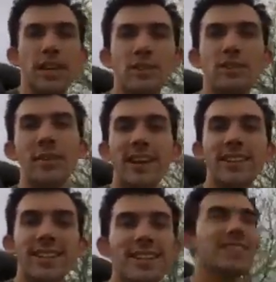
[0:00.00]
Eat your mac
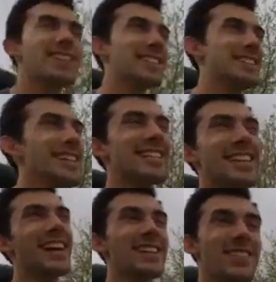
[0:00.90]
and cheese
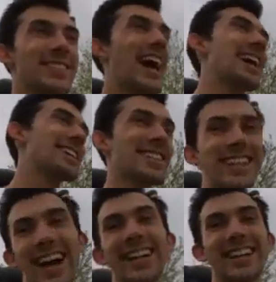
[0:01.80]
and ketchup, it's
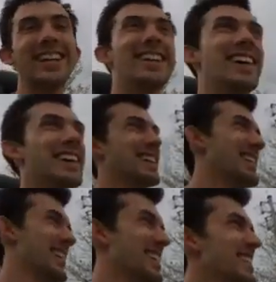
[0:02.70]
actually kind of good.
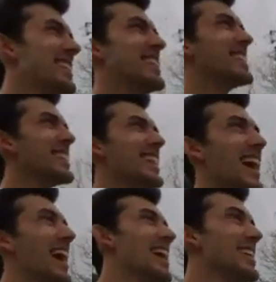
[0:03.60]

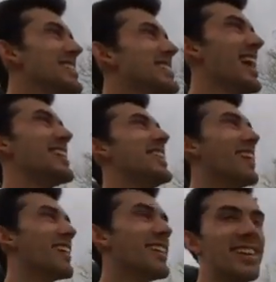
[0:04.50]
I understand
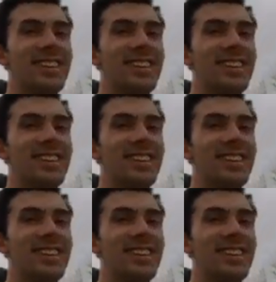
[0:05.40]
though.